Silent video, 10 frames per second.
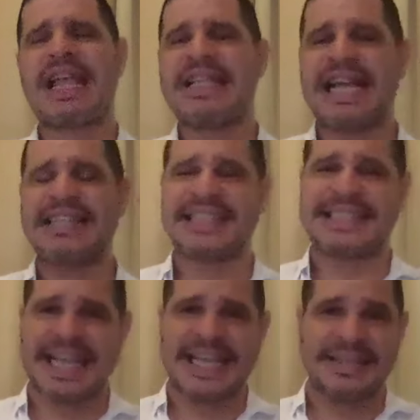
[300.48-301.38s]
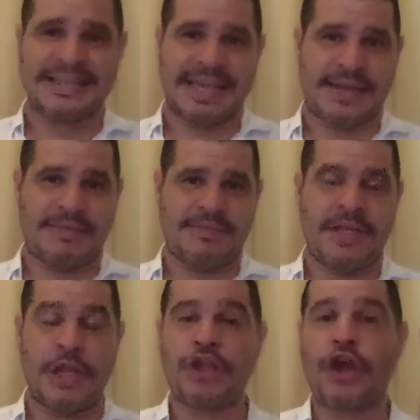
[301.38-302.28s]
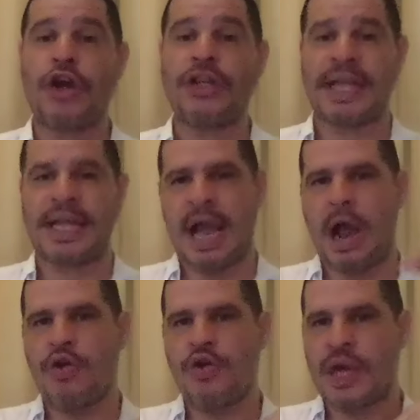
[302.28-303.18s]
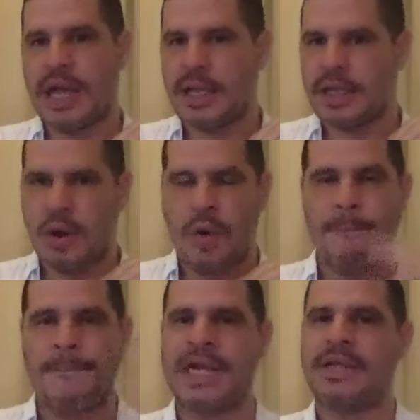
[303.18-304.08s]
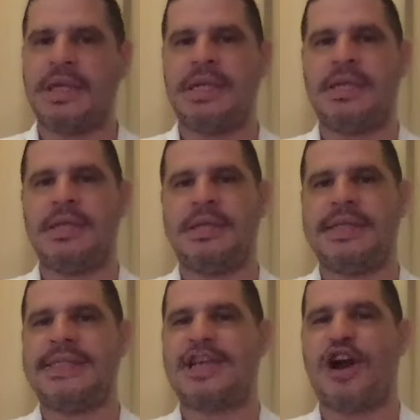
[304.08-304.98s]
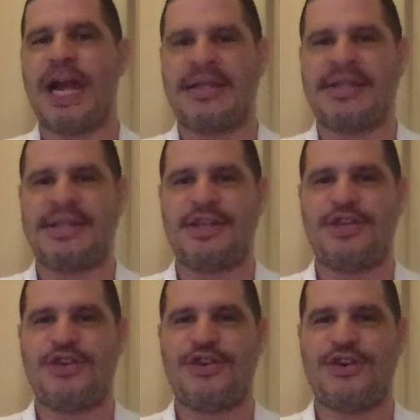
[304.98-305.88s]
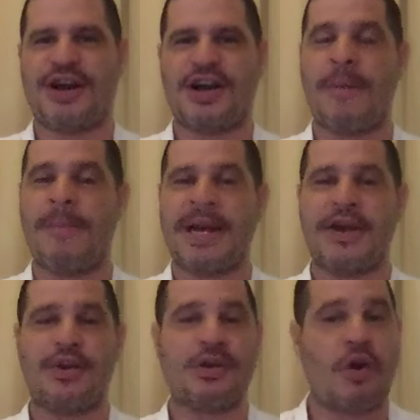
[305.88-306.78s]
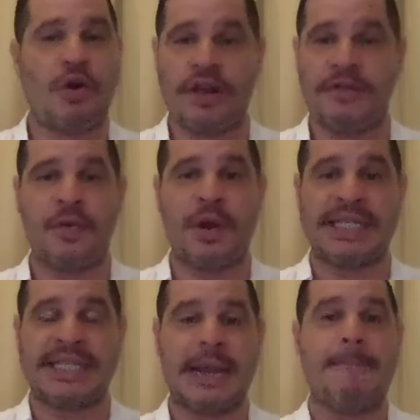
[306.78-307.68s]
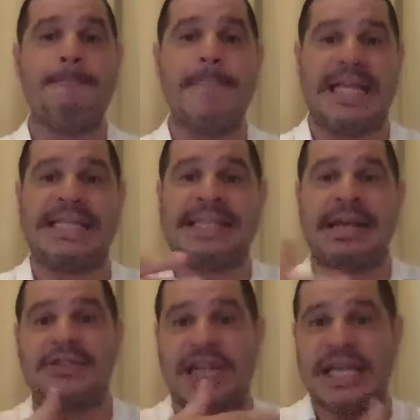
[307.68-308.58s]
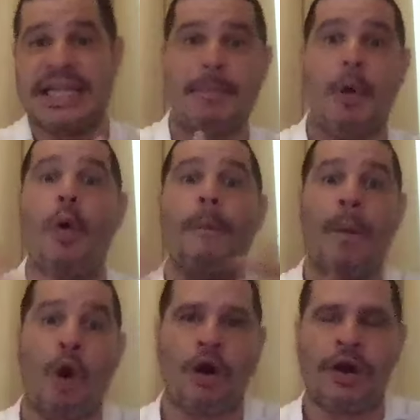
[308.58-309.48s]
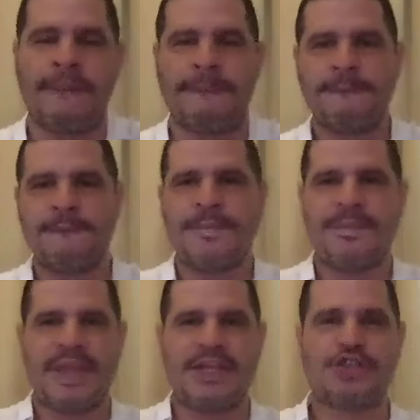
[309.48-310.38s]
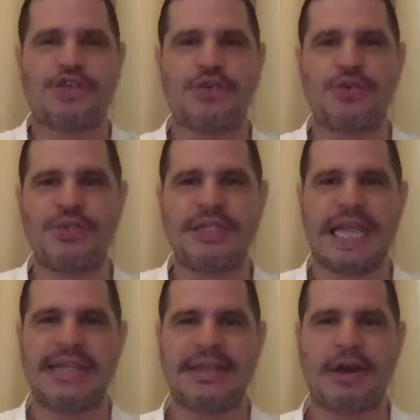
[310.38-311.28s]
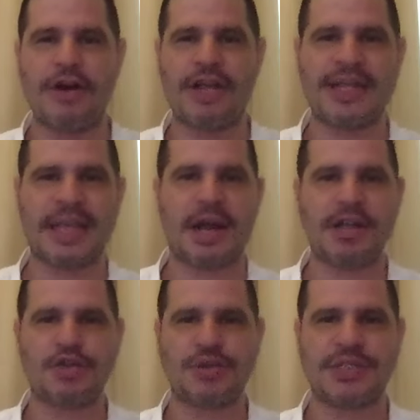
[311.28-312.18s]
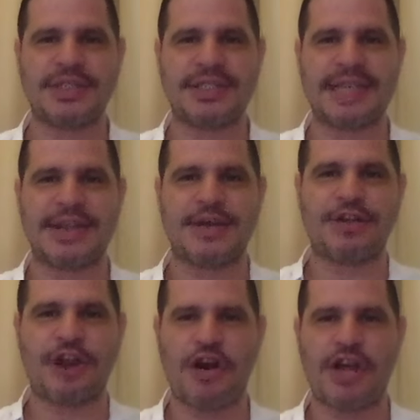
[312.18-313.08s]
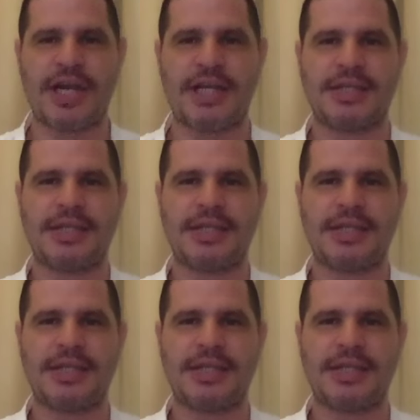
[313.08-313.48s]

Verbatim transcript: That's the second thing. The third thing, how you can completely disconnect your competitor, or if you want to say make sales like them or more, is to not target the countries that they're targeting.